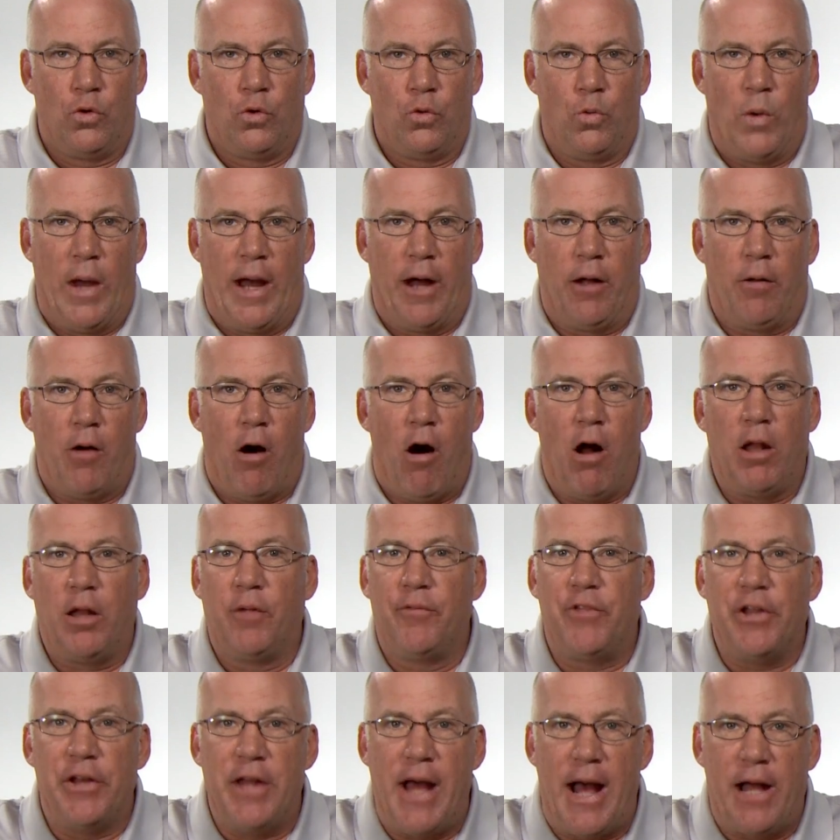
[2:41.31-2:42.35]
Well, all of
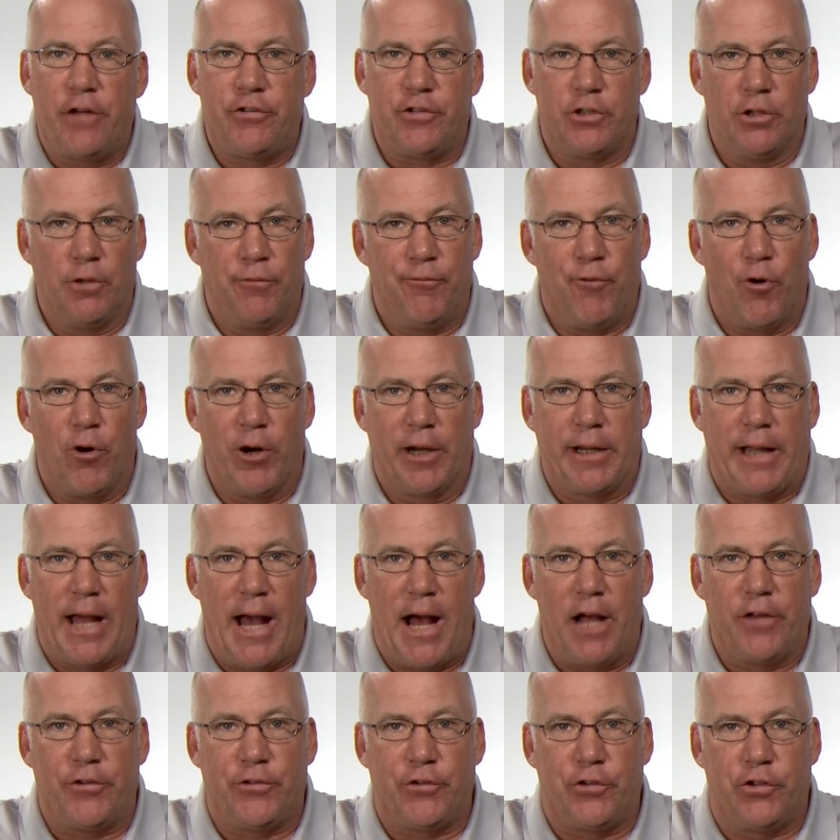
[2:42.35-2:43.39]
the national
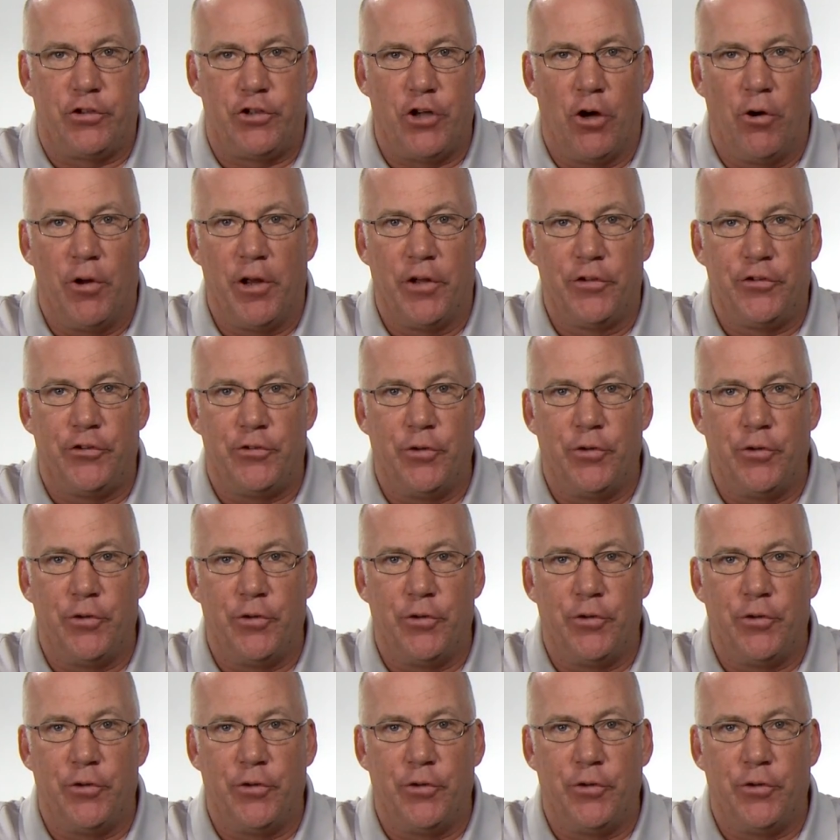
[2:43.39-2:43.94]
forecasts showed us